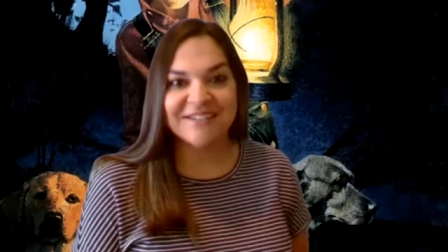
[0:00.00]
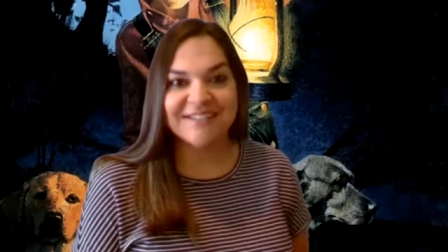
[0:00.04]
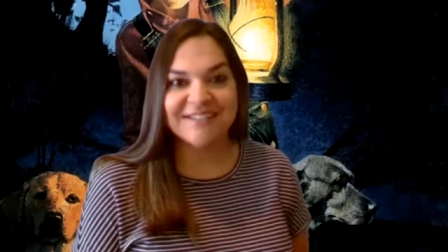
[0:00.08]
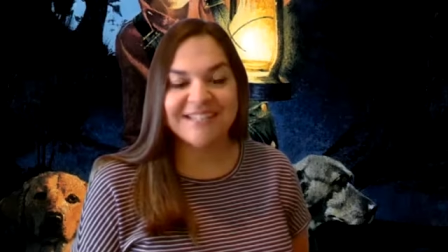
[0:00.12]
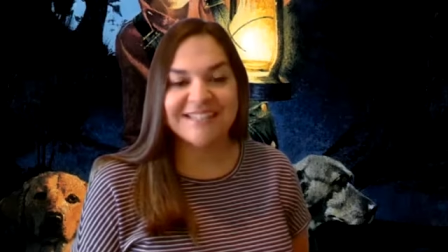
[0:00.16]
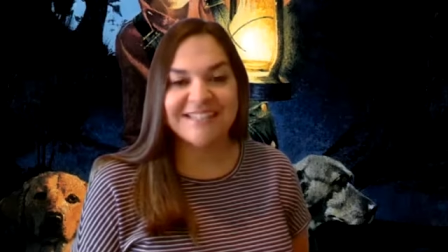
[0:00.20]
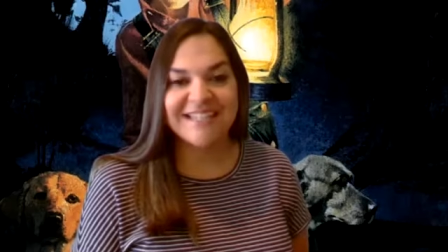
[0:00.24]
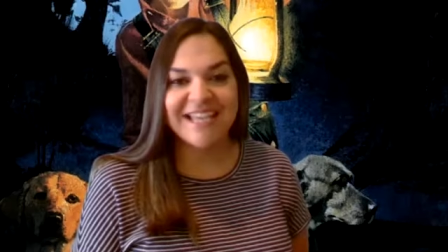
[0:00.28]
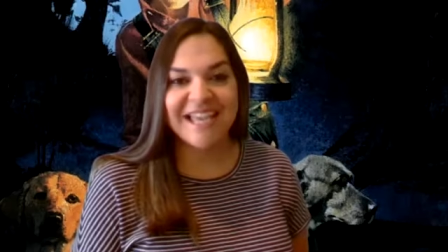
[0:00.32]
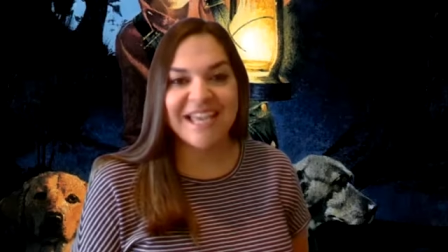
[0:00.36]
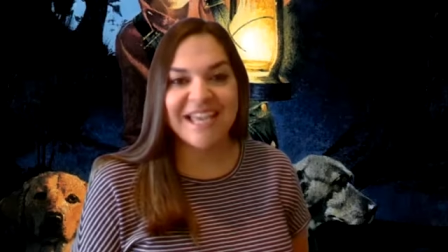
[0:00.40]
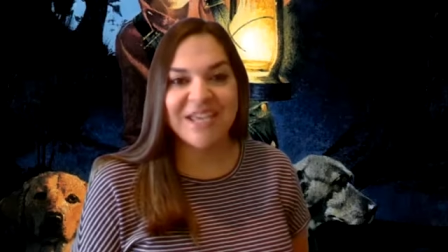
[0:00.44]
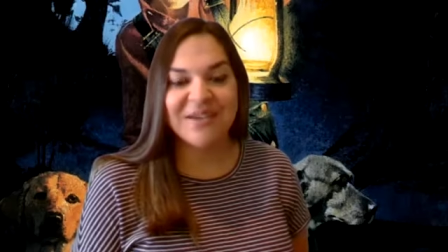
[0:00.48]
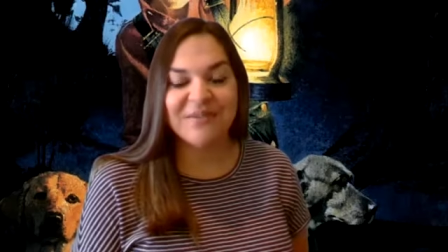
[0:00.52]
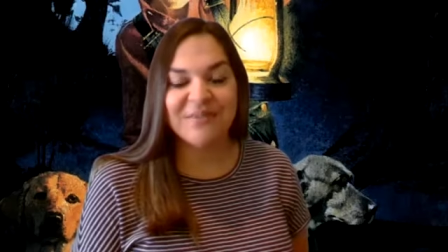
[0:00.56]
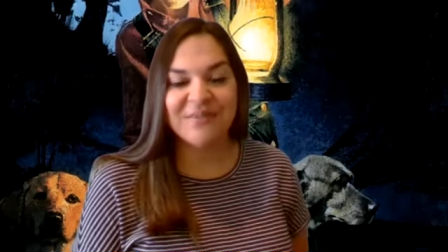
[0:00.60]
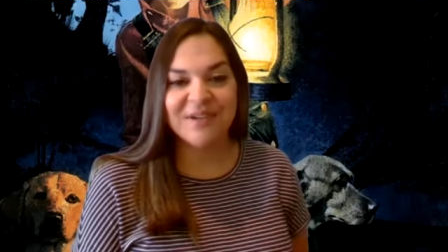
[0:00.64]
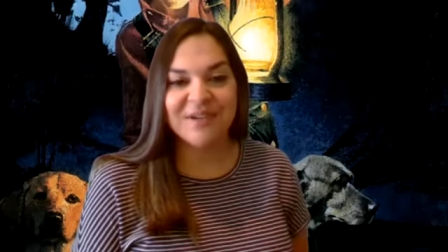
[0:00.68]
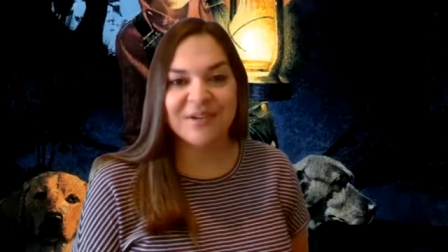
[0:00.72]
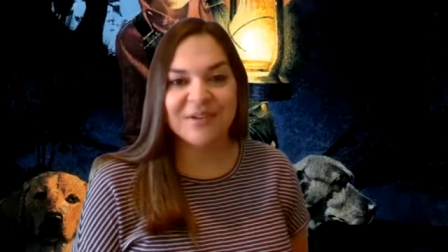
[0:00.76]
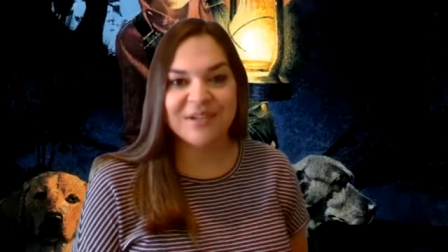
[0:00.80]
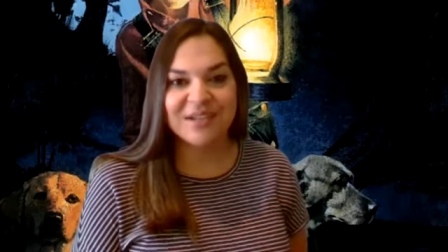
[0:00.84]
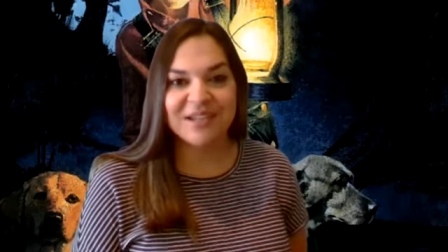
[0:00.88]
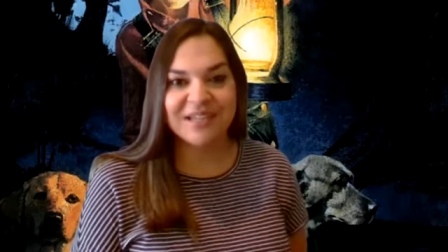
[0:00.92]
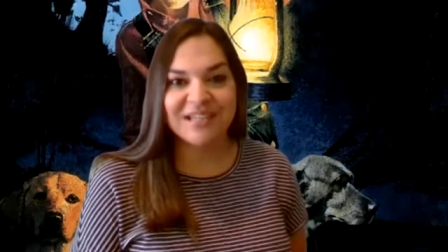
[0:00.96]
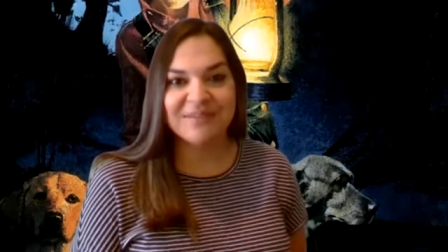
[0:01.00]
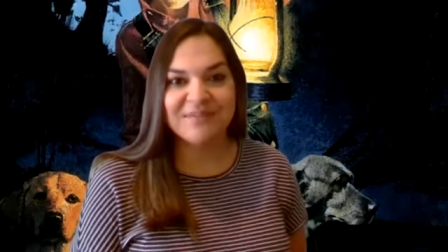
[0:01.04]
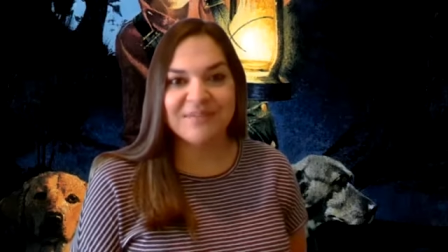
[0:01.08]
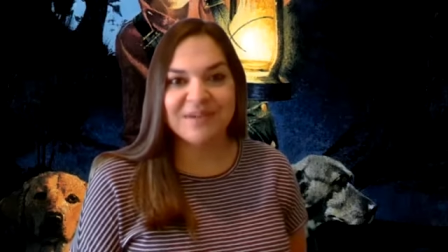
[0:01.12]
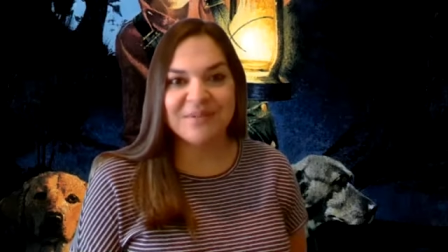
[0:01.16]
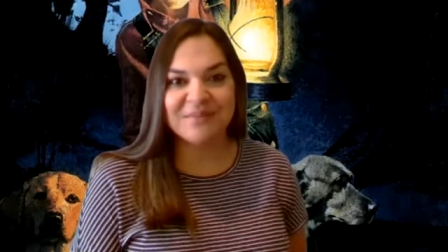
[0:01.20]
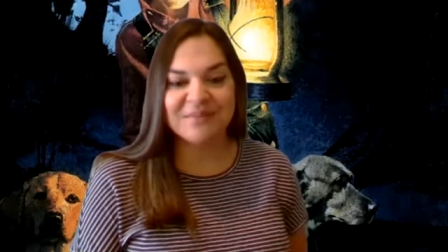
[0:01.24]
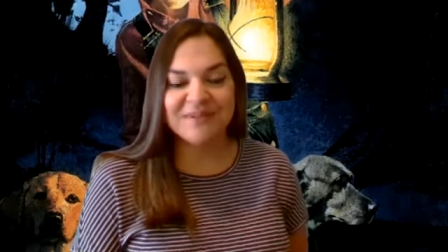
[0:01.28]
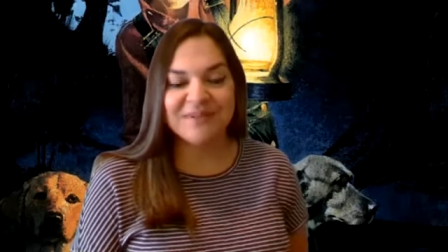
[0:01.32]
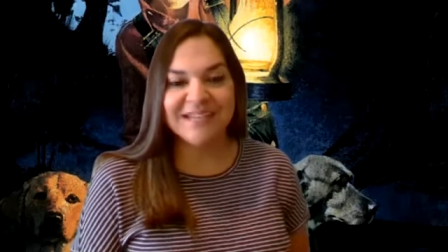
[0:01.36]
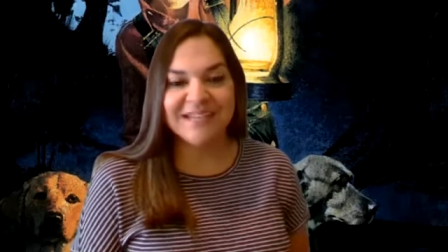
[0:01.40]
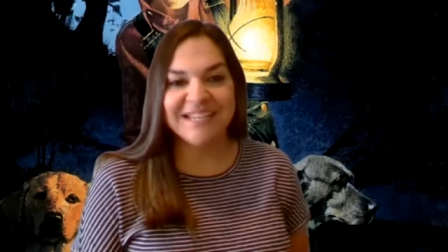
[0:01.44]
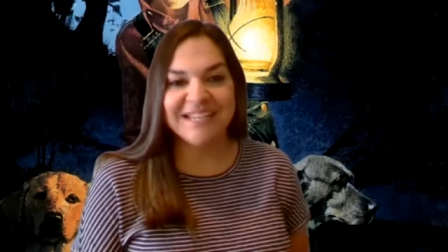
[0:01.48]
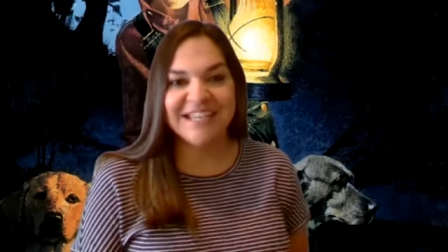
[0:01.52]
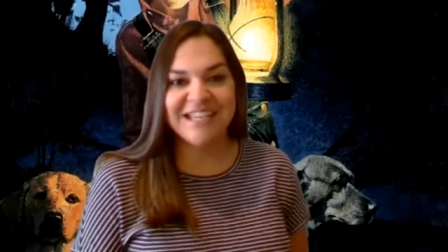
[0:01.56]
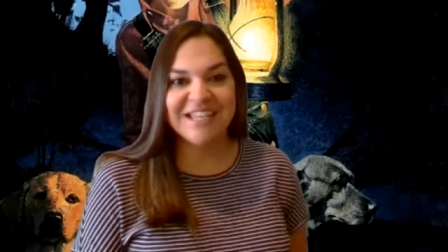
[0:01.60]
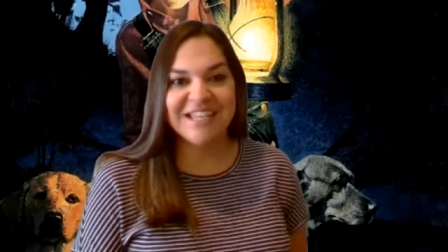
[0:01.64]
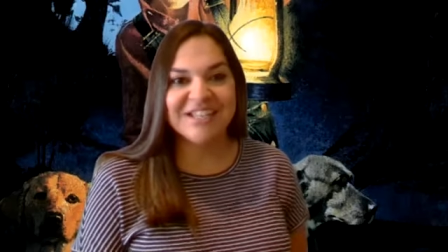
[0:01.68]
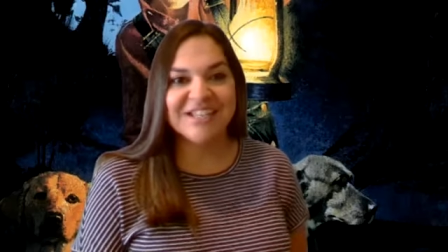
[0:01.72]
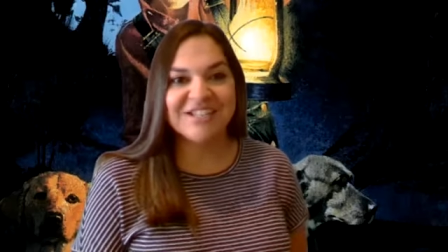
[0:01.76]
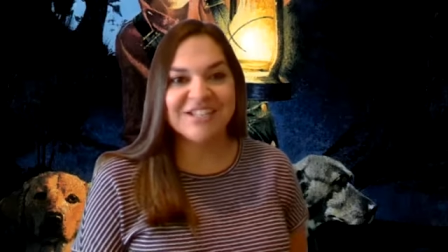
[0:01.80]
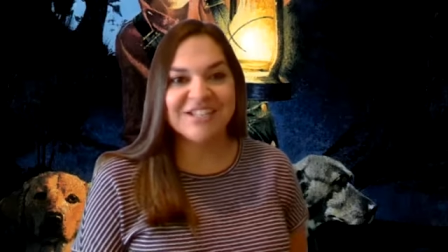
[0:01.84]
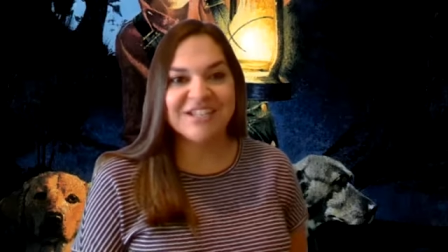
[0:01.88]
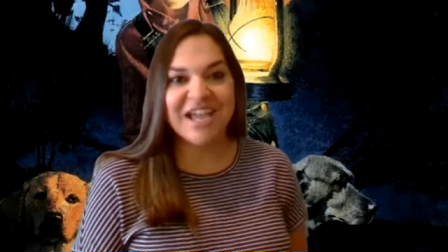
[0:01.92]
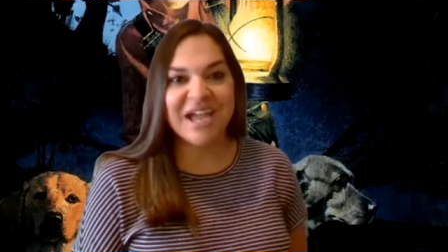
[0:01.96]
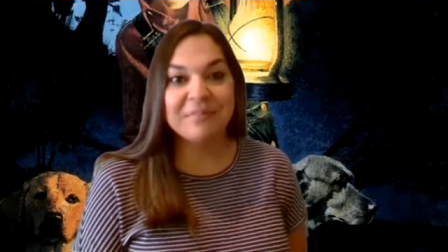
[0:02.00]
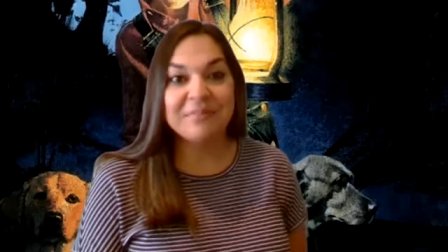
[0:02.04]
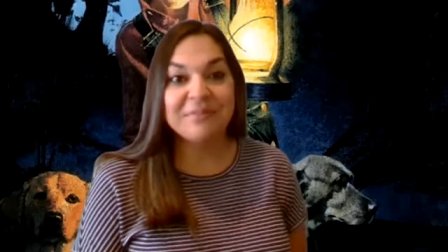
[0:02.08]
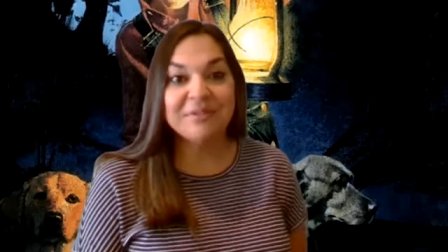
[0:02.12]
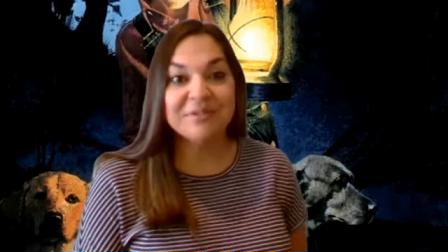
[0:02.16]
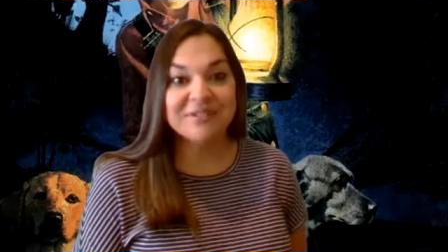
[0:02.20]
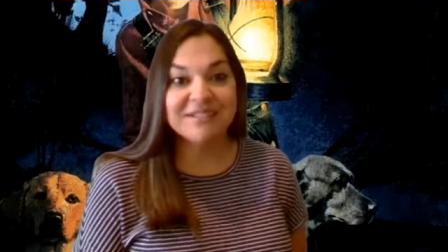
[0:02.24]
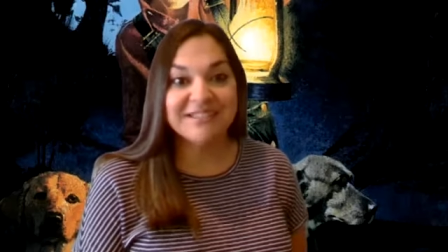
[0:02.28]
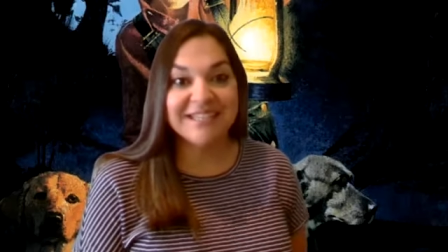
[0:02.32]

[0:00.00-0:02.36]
Today we are going to be reading chapter